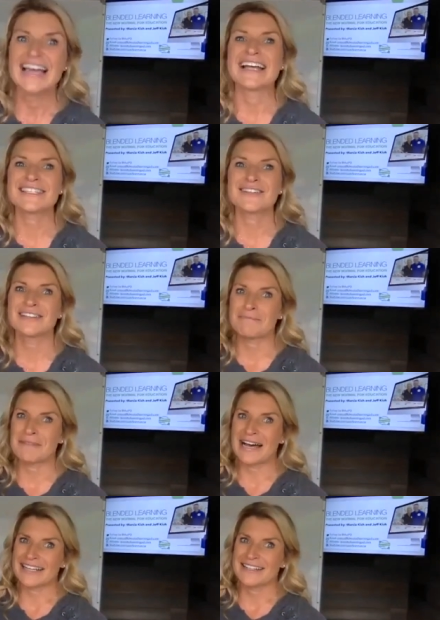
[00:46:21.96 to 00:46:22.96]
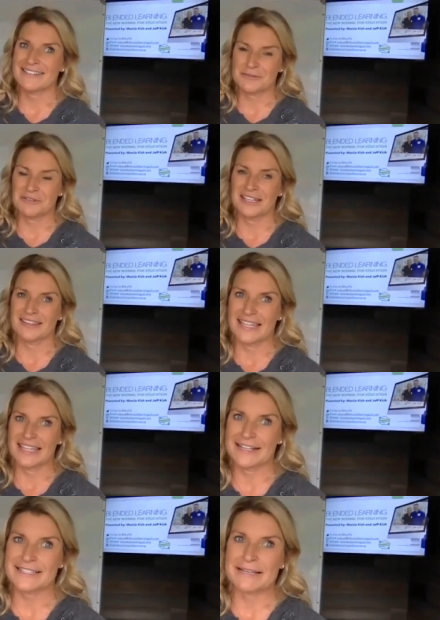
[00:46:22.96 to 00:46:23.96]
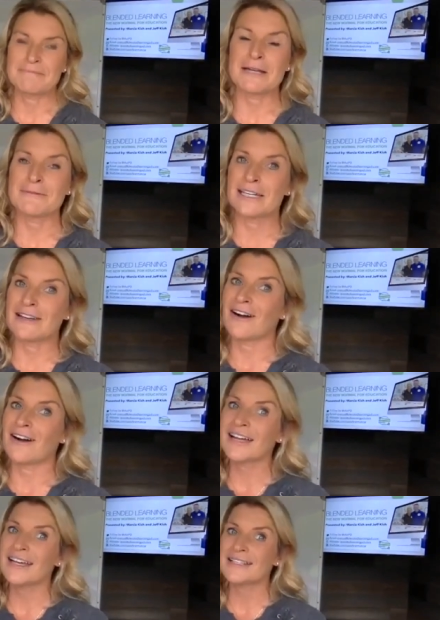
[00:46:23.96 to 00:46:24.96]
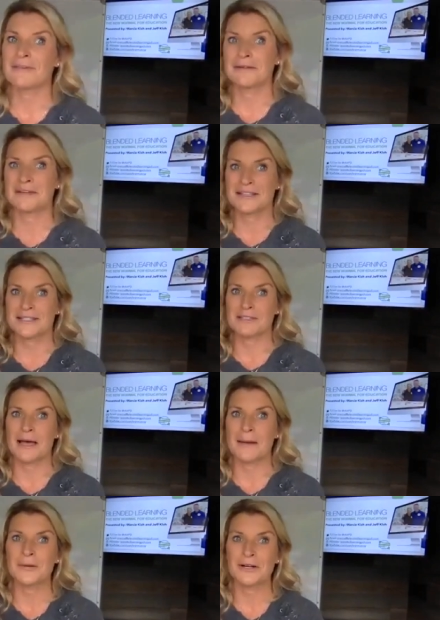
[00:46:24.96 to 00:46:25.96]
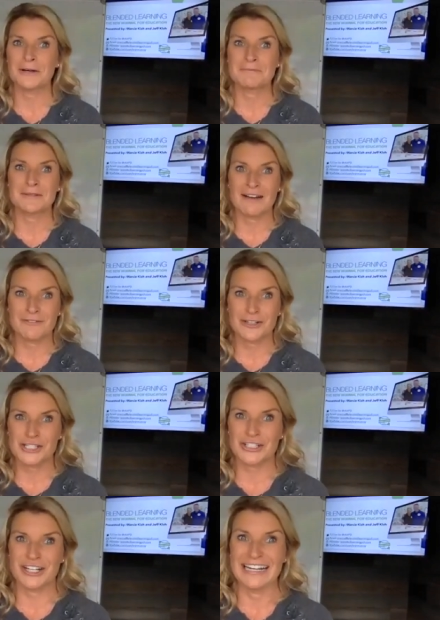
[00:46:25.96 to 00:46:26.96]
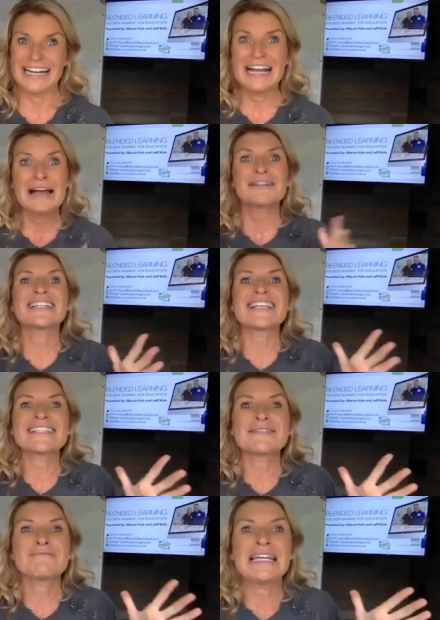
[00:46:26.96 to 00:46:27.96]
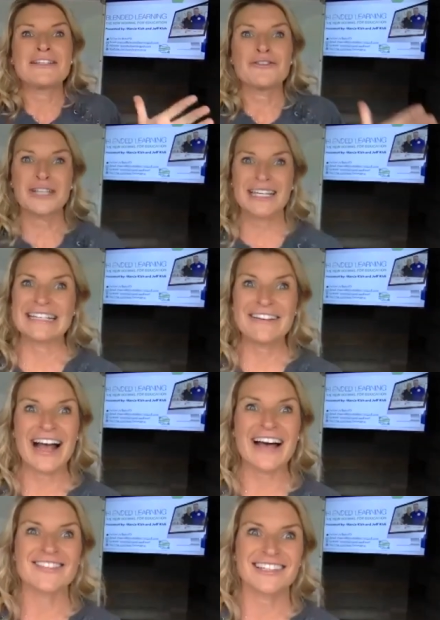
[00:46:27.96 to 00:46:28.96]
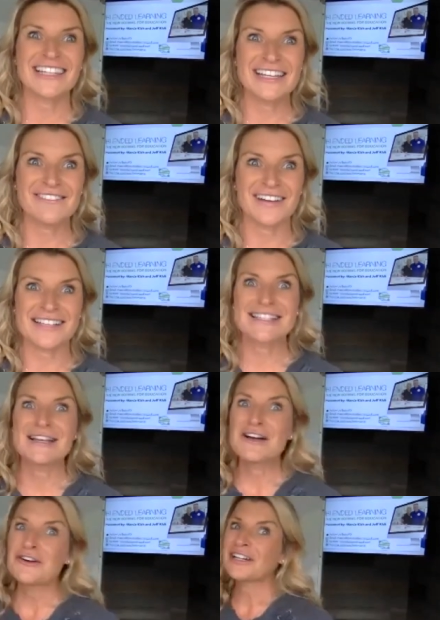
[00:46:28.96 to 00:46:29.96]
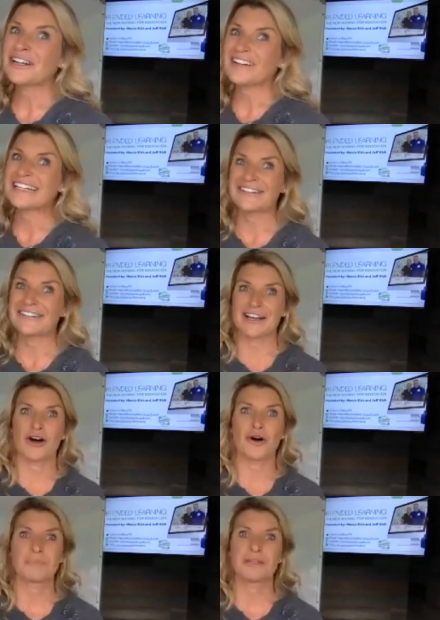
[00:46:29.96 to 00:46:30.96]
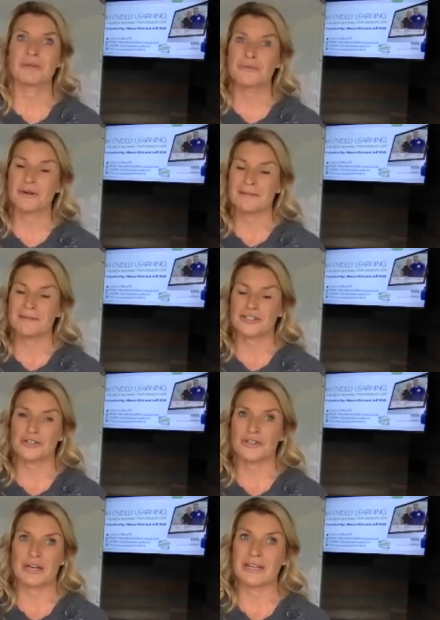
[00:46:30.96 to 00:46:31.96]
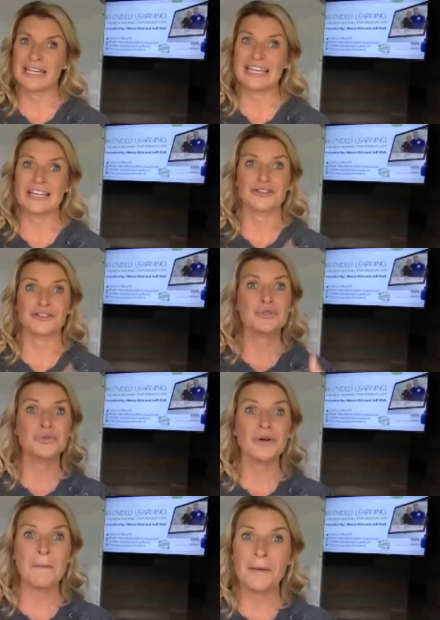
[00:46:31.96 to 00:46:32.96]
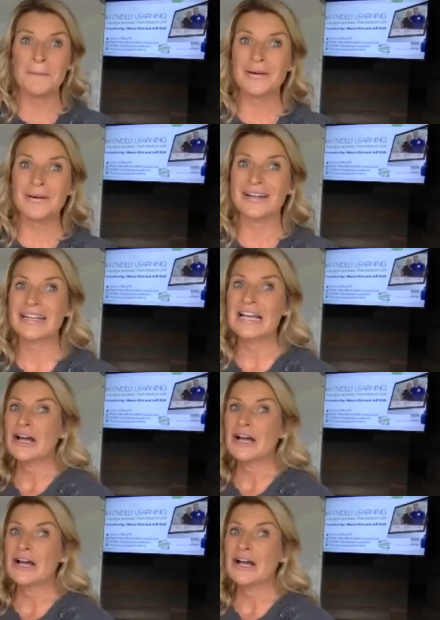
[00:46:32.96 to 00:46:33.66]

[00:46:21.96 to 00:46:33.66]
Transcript: until we get back into the swing of things. Maybe in August, maybe in September, not for sure. But it doesn't mean you can not you have to leave us we are here to help you. We want to make sure that we can get your school up on board.